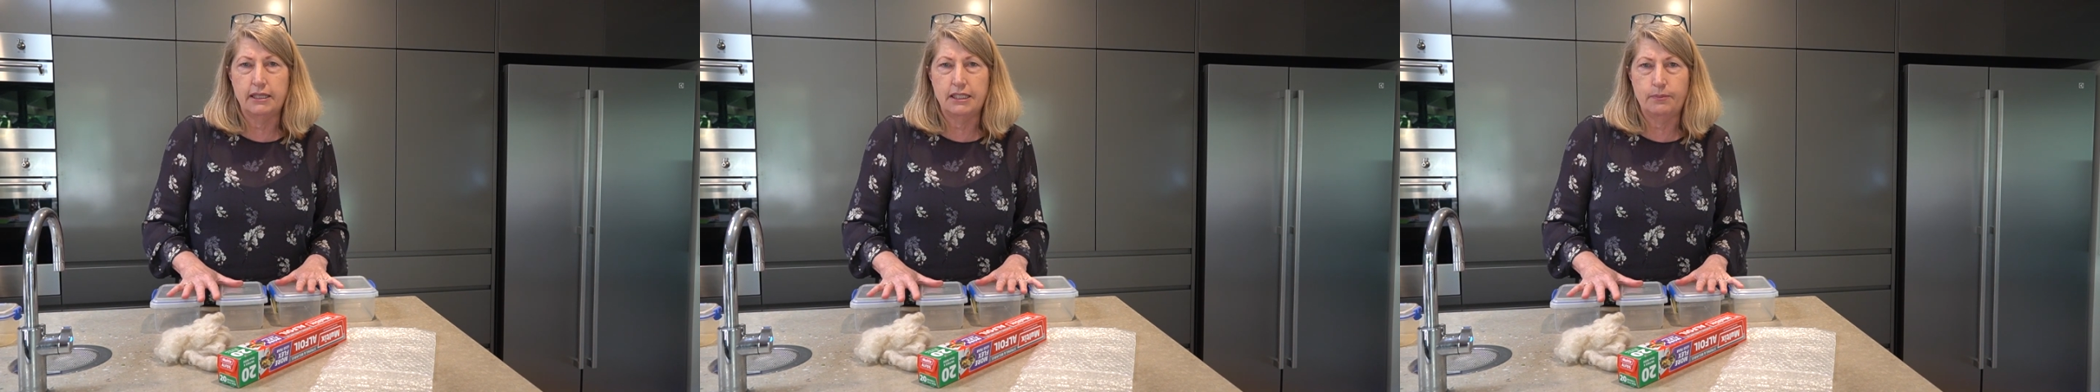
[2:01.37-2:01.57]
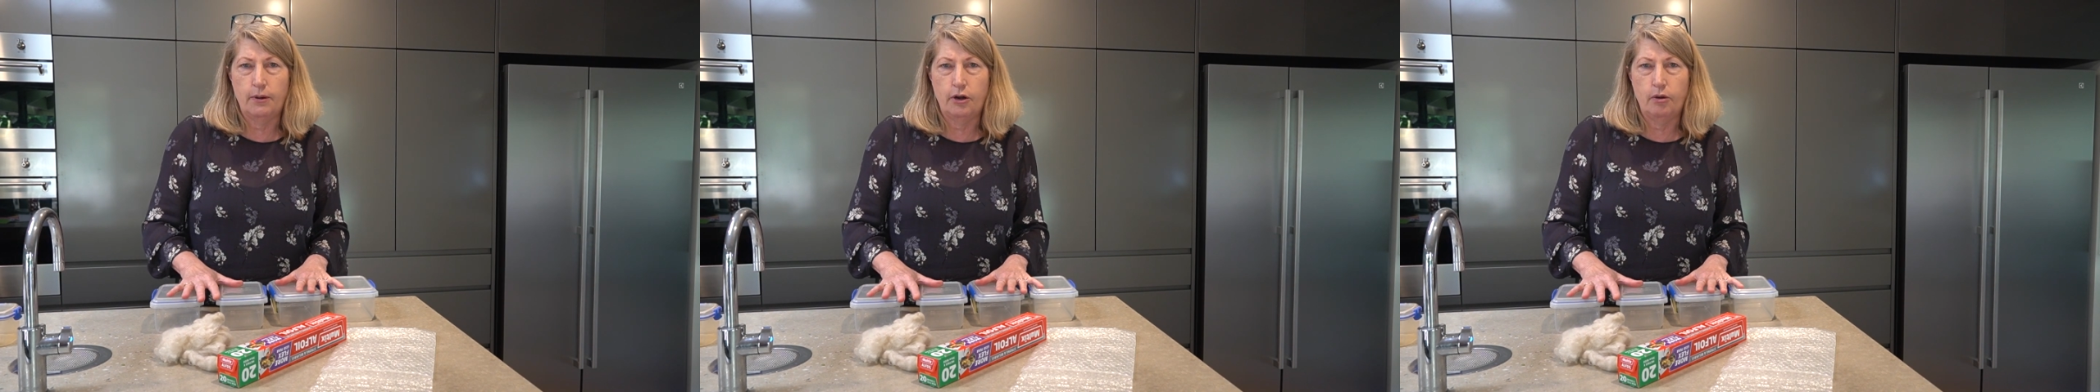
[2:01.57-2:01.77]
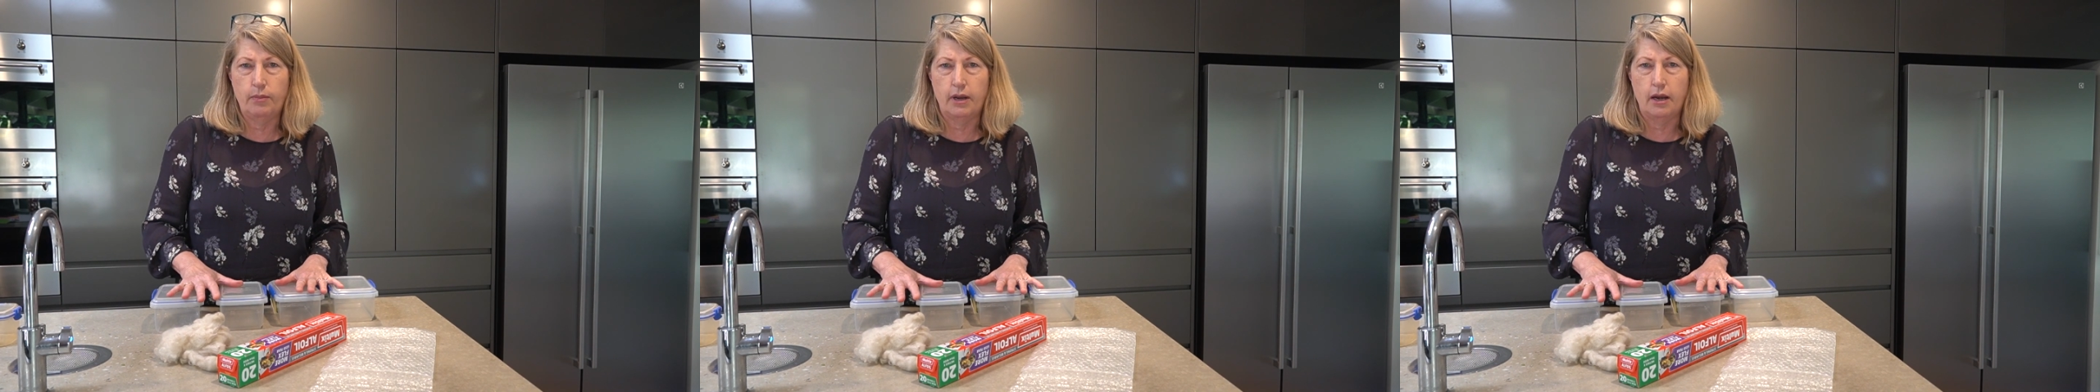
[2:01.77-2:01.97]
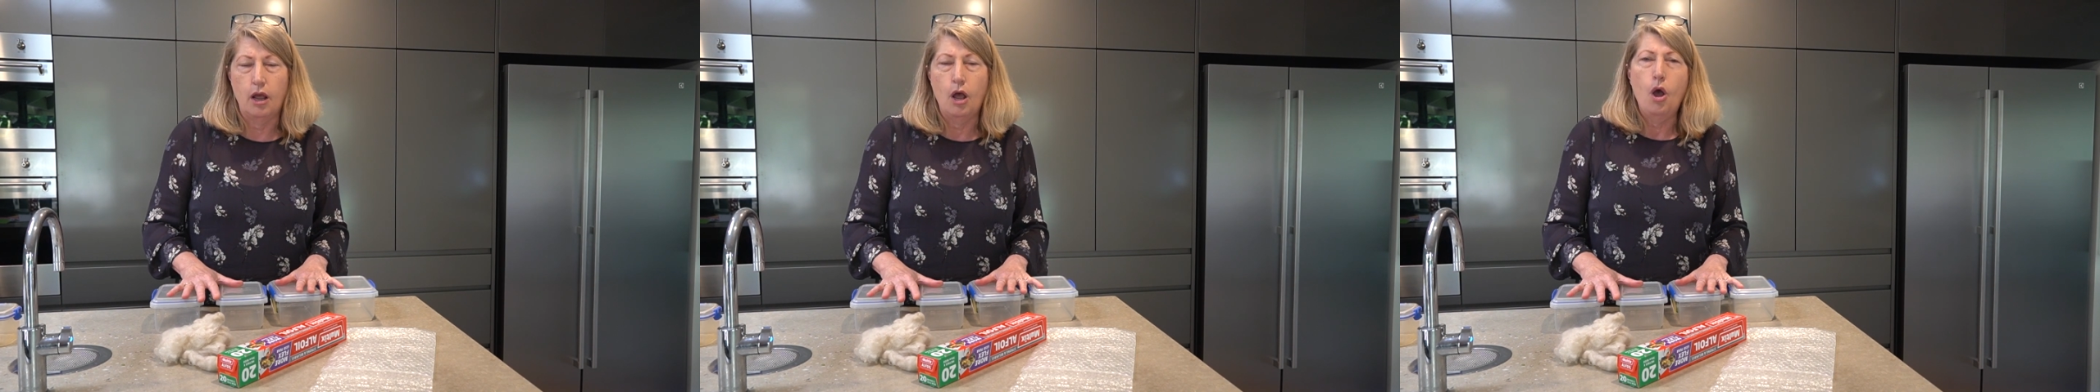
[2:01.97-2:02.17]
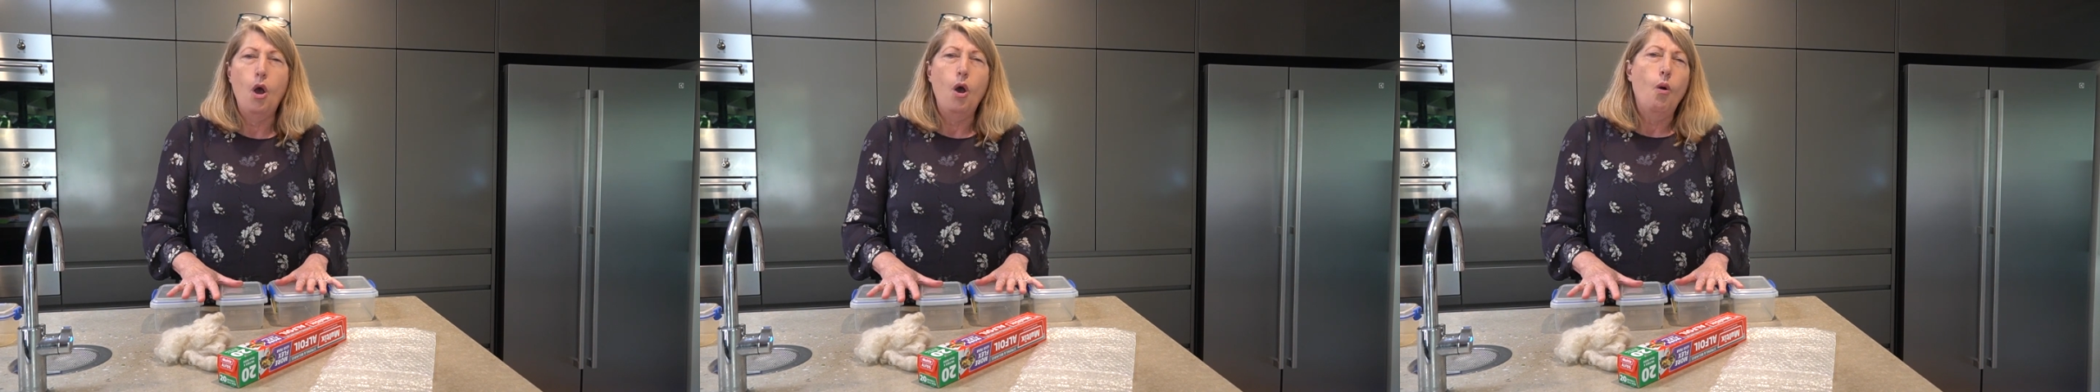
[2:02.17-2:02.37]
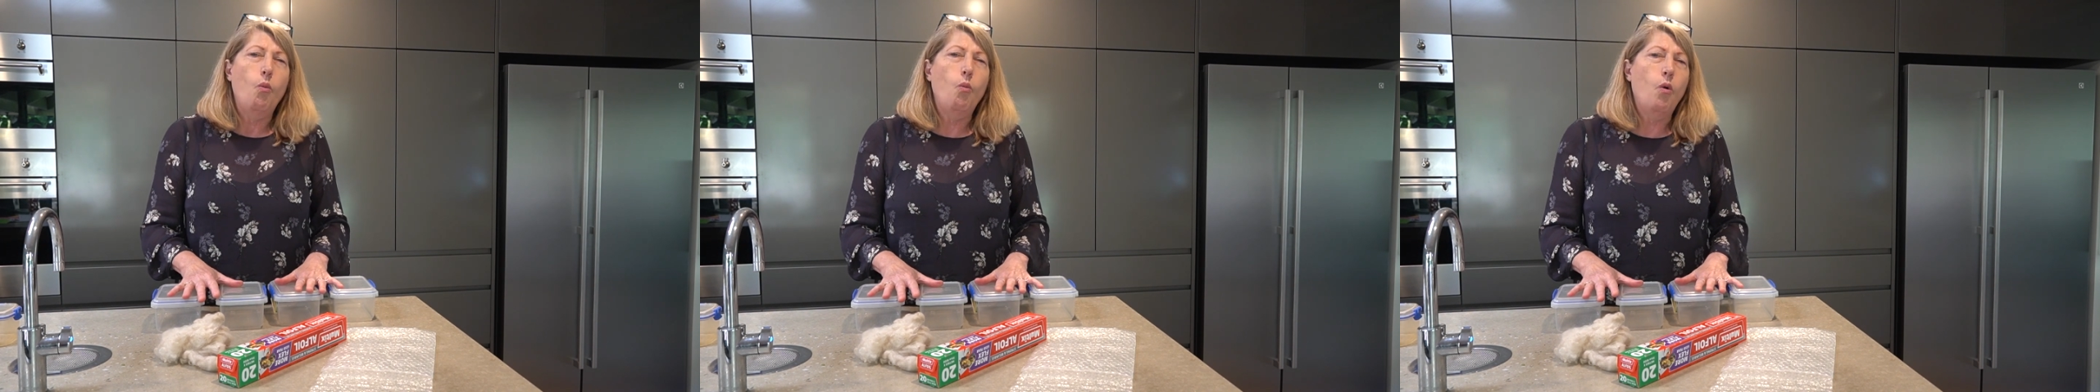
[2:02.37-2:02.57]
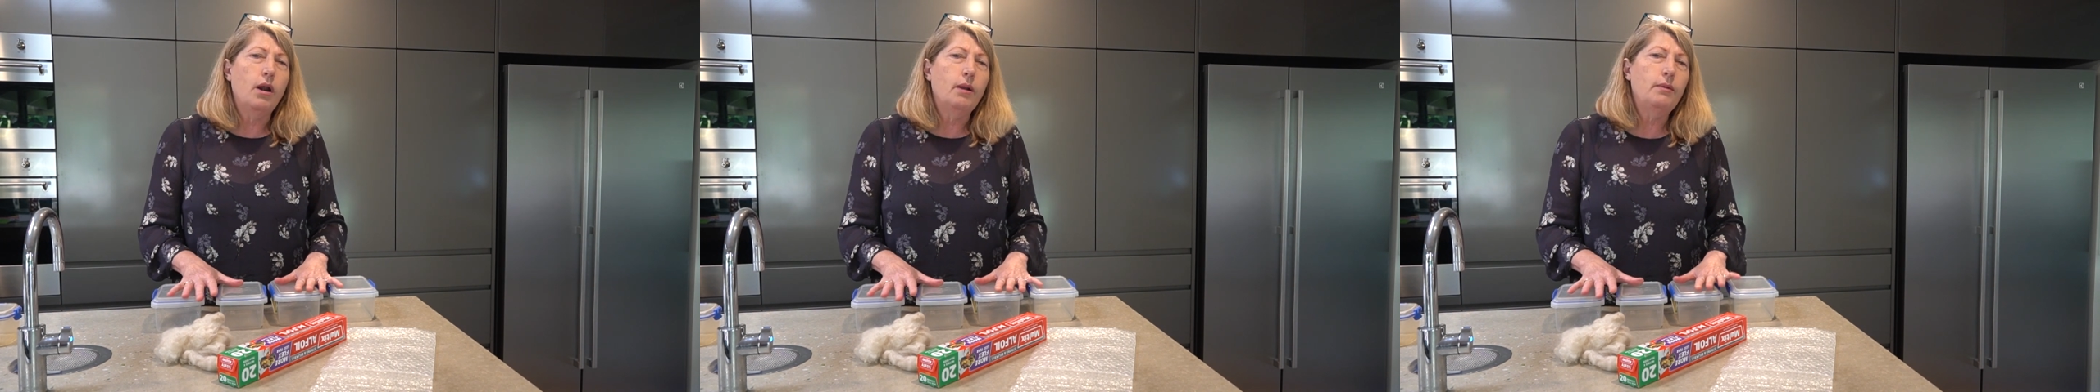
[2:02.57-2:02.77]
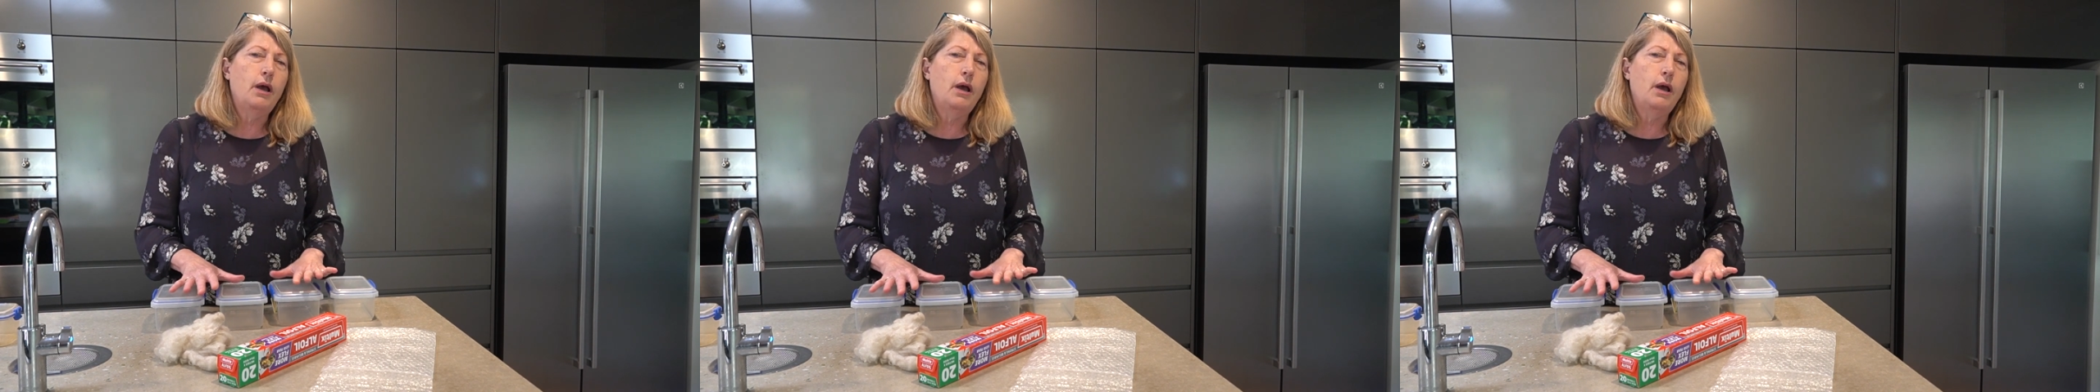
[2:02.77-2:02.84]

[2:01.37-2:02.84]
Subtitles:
experiment. And what I'm